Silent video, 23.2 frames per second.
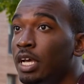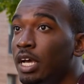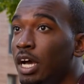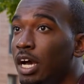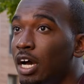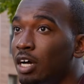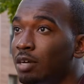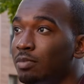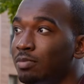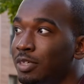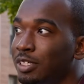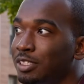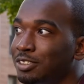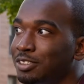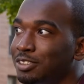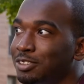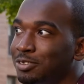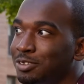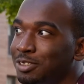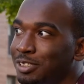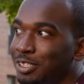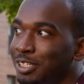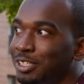And
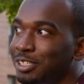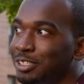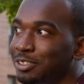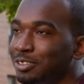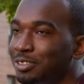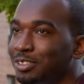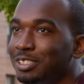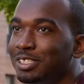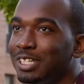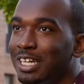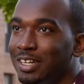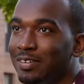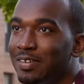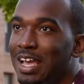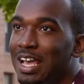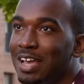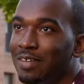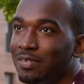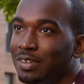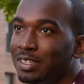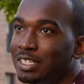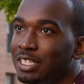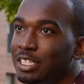so they're used to kind of
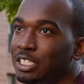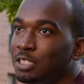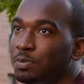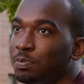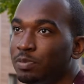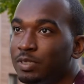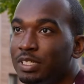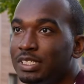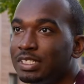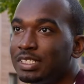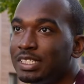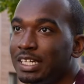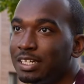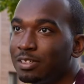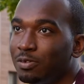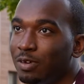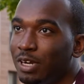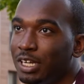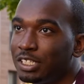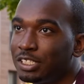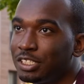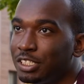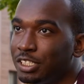having these preset
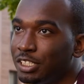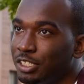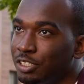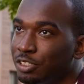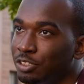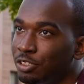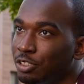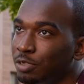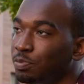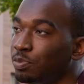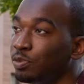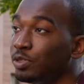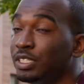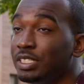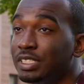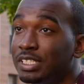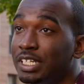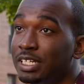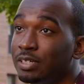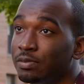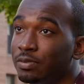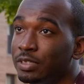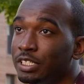questions or
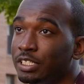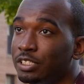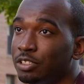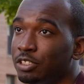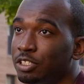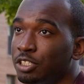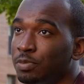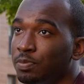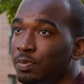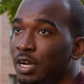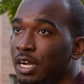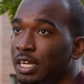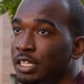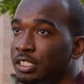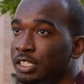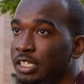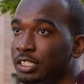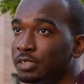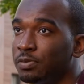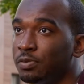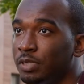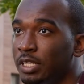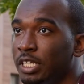preset research
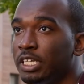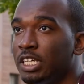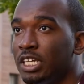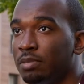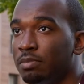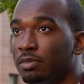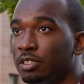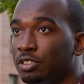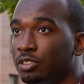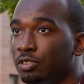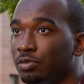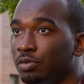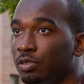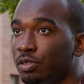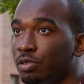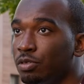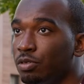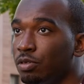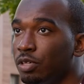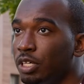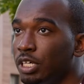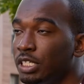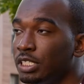projects when they come into a
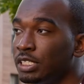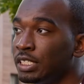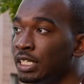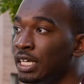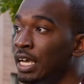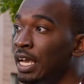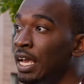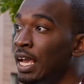course.